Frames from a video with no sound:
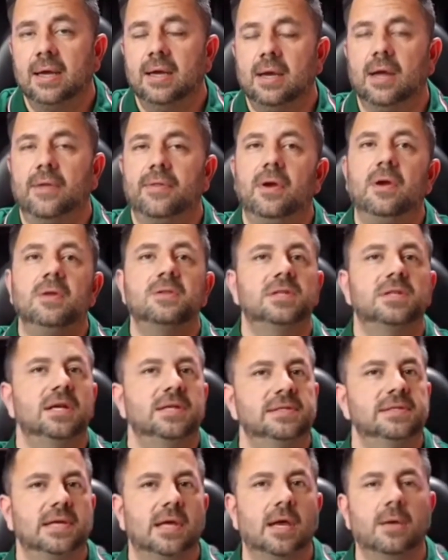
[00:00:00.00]
Now, there are
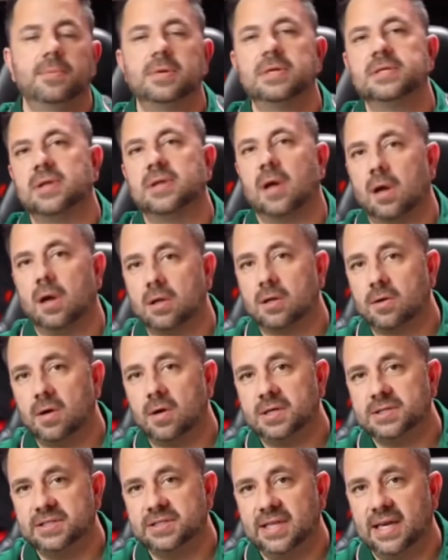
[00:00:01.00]
tons of companies all
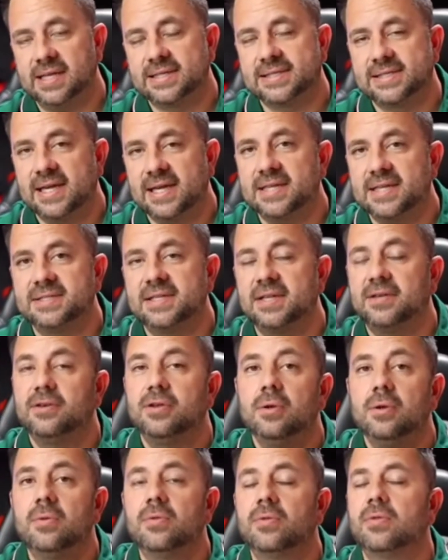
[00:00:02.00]
across the United States that
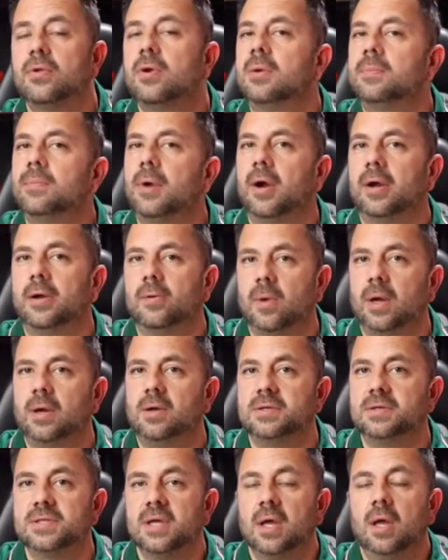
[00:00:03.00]
do third-party
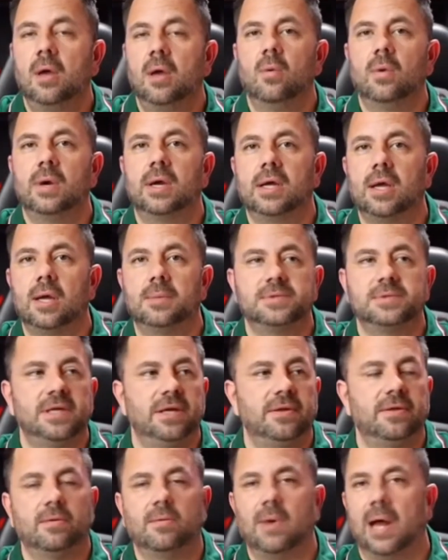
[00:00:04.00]
rentals when it comes to
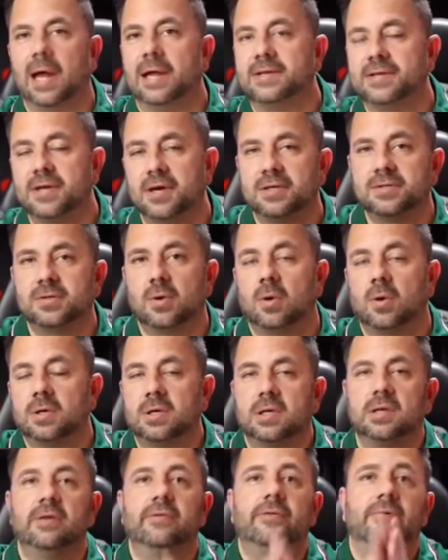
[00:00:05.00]
either rideshares or
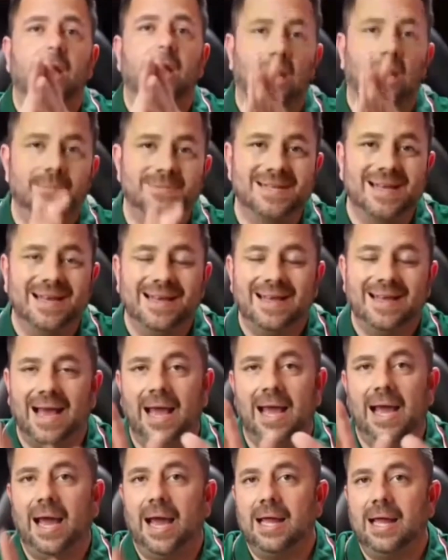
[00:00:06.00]
delivery apps. I
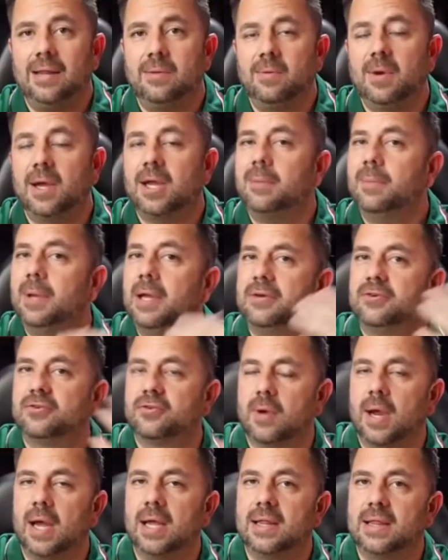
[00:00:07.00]
highly recommend
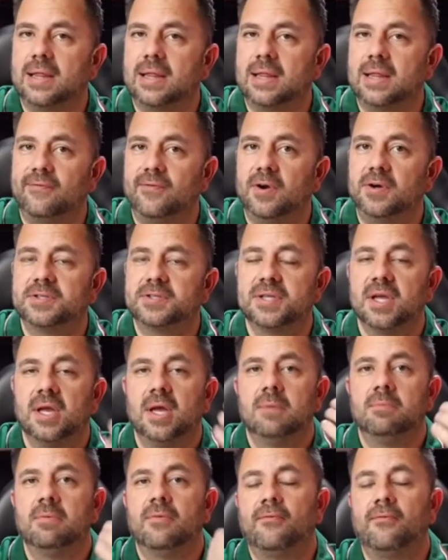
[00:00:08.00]
trying them first
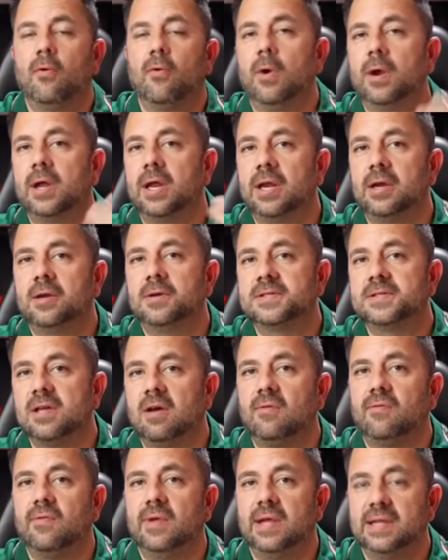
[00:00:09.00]
before getting
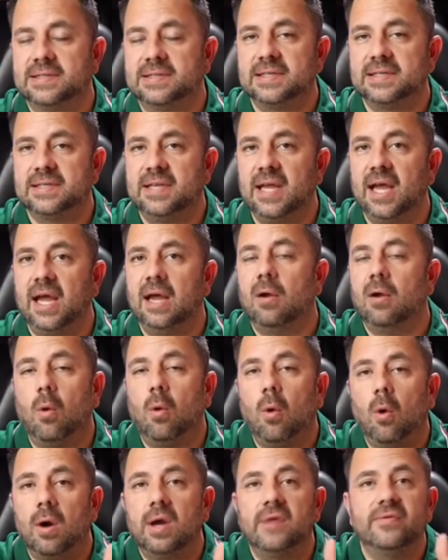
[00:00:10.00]
yourself into debt,
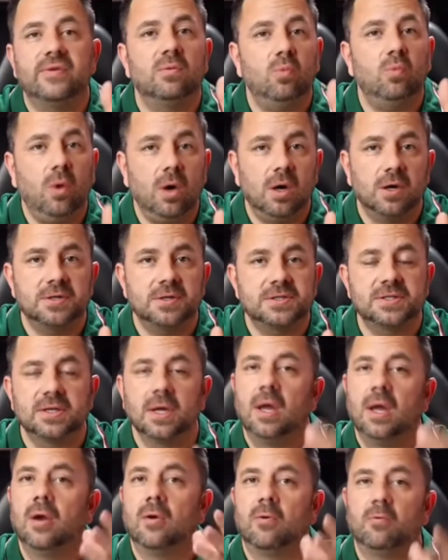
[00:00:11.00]
or even worse,
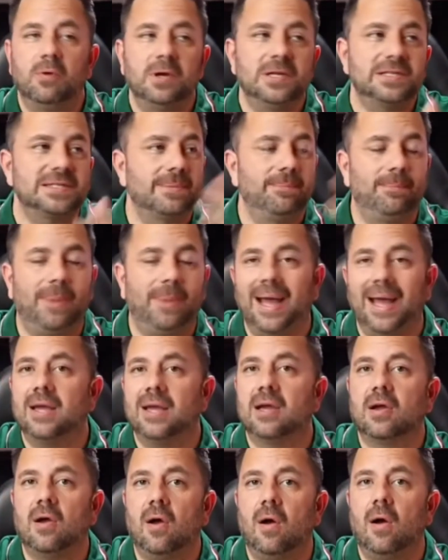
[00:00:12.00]
risk buying
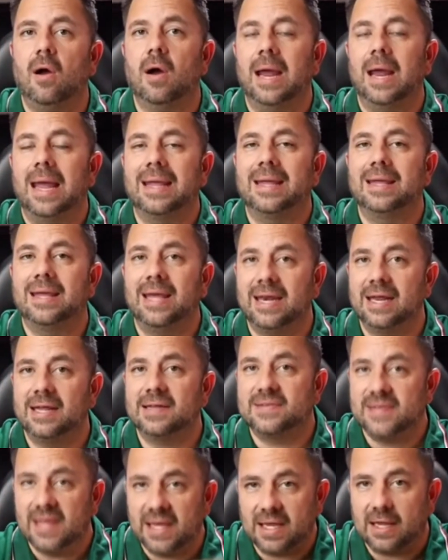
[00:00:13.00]
a car and getting
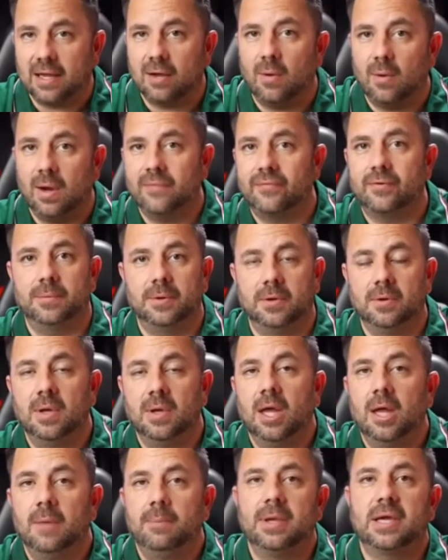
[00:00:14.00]
it taken away from you.
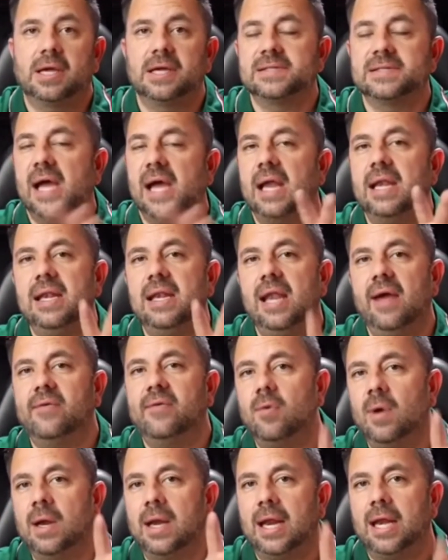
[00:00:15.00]
Because I
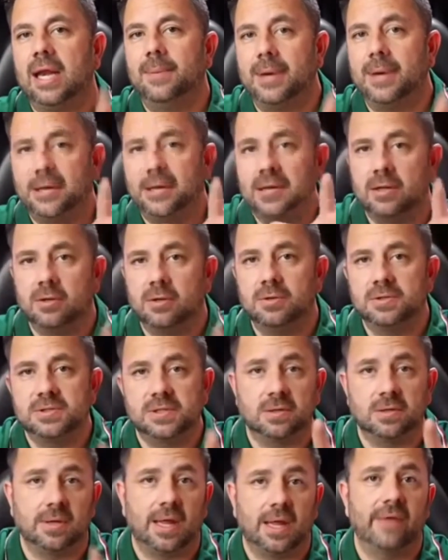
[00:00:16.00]
never want anybody to lose
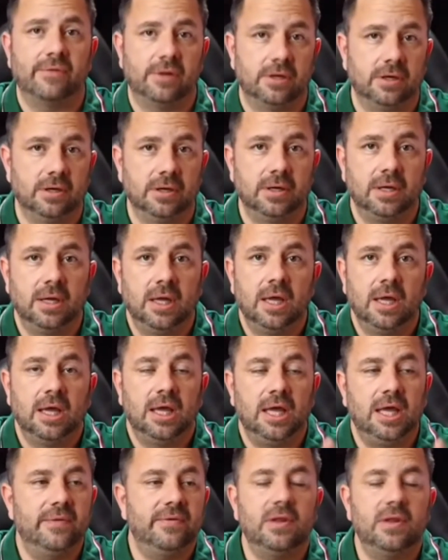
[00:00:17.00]
their livelihood.
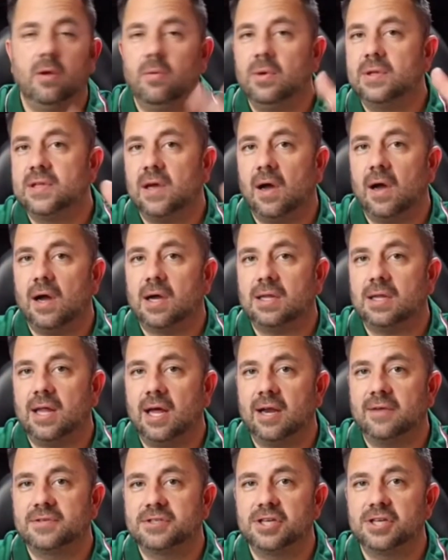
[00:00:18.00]
Even though we talk a
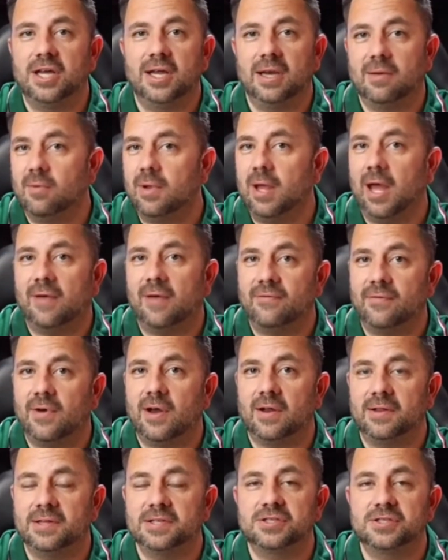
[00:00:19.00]
lot of shit and we have
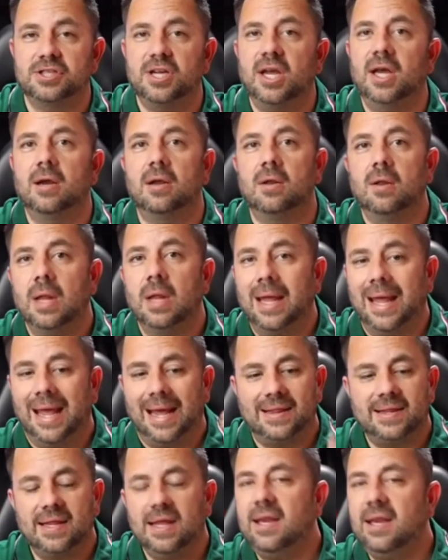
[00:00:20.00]
fun on this channel,
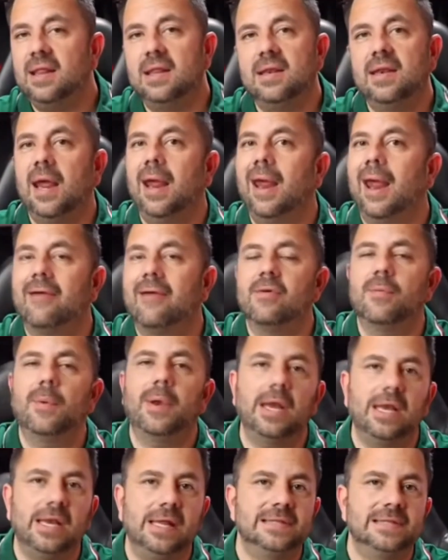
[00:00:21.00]
at the end of the day,
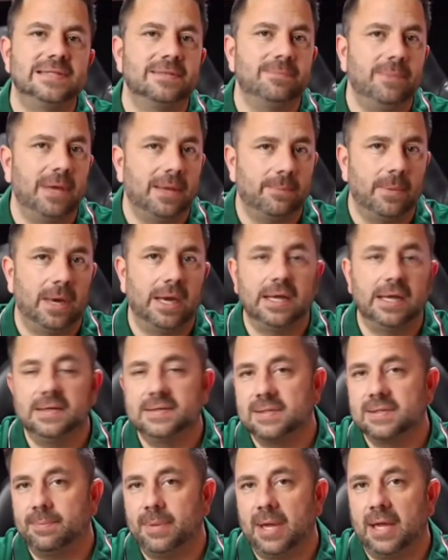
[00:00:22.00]
everybody needs to make money
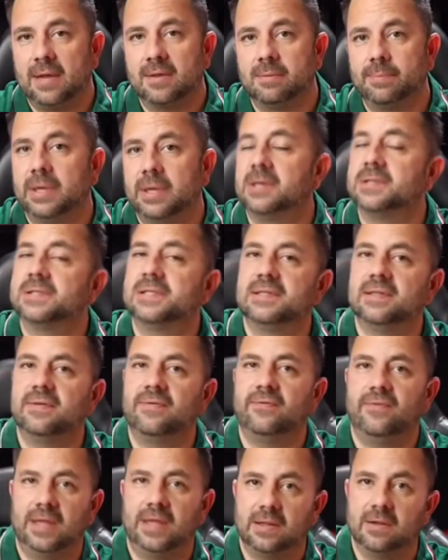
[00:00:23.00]
to pay their bills and to
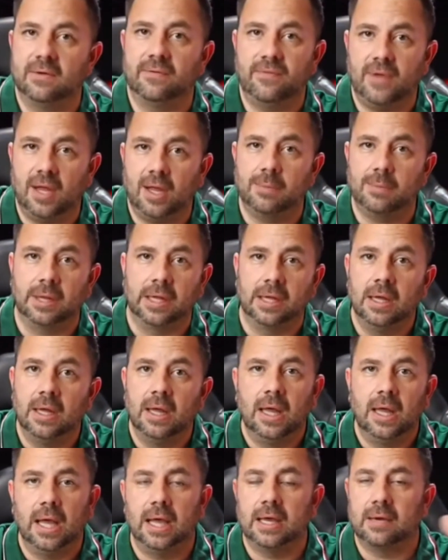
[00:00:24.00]
feed their family.
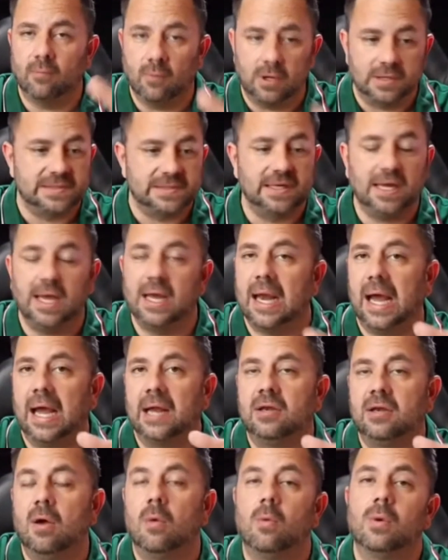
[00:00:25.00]
And once again,
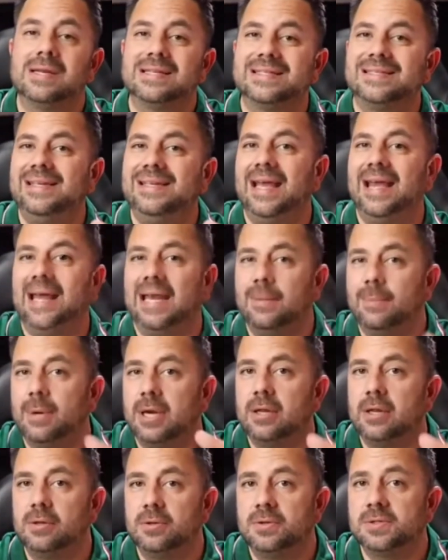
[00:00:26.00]
I don't want to see
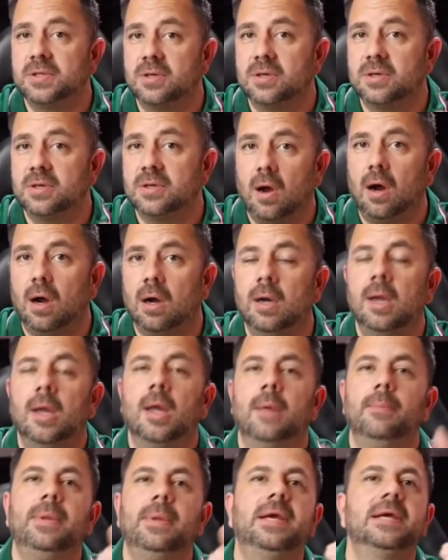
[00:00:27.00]
anybody lose their car
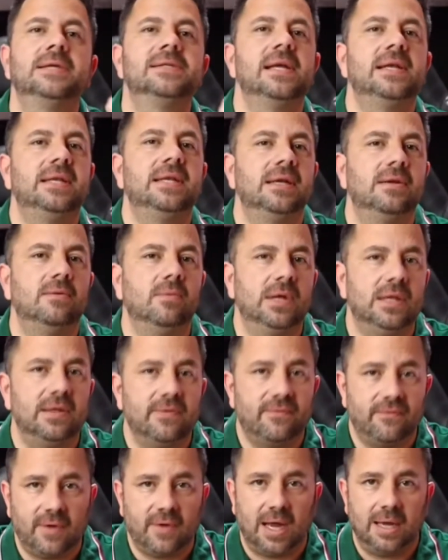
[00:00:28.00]
because they didn't read
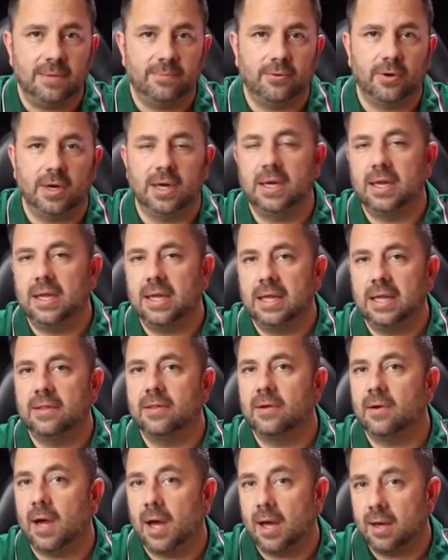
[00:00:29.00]
the fine print in
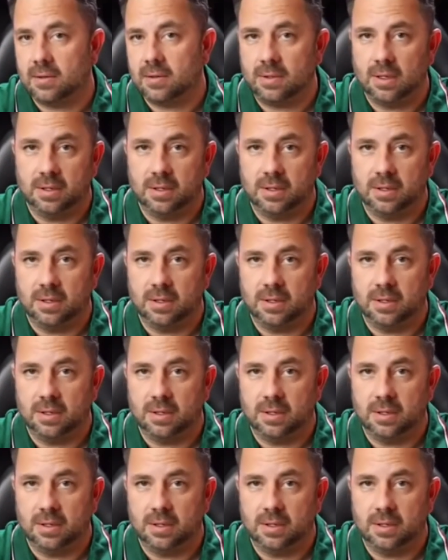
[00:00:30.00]
their auto